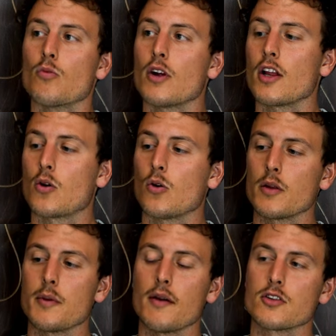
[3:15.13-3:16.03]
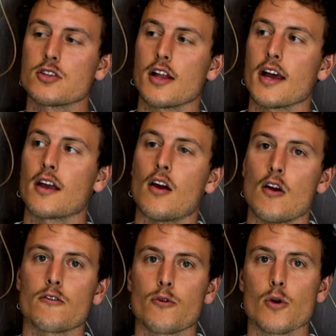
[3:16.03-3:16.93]
really cool to be able to like
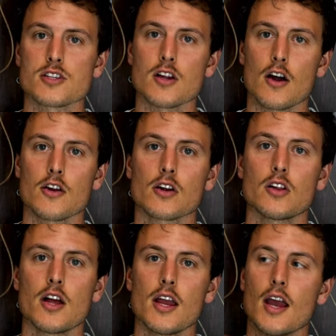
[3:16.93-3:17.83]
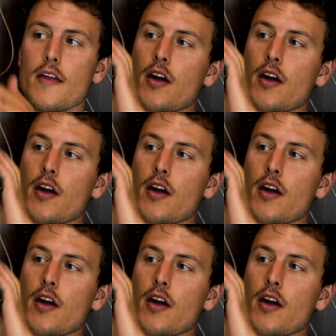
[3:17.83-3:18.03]
force an undercling and